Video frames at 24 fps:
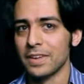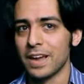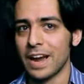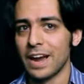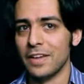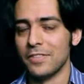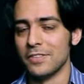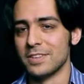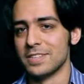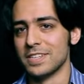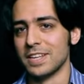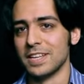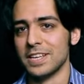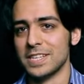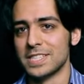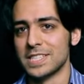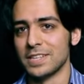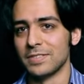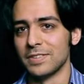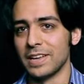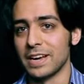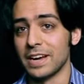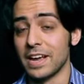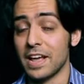And there's a list
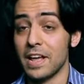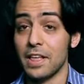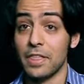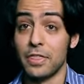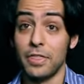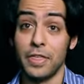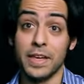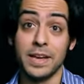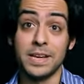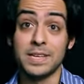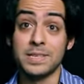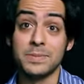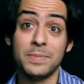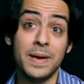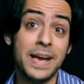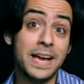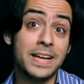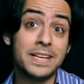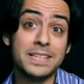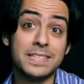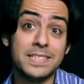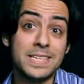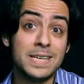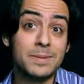of like things
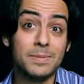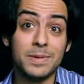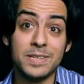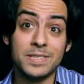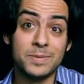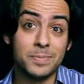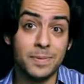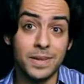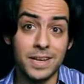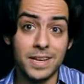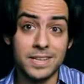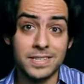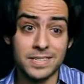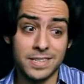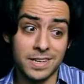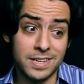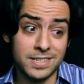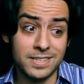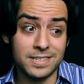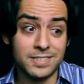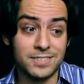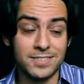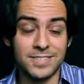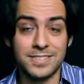made in C++ because
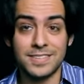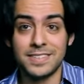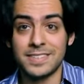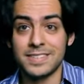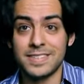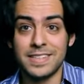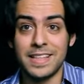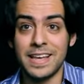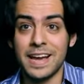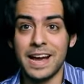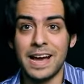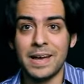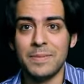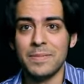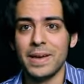it's just this thing I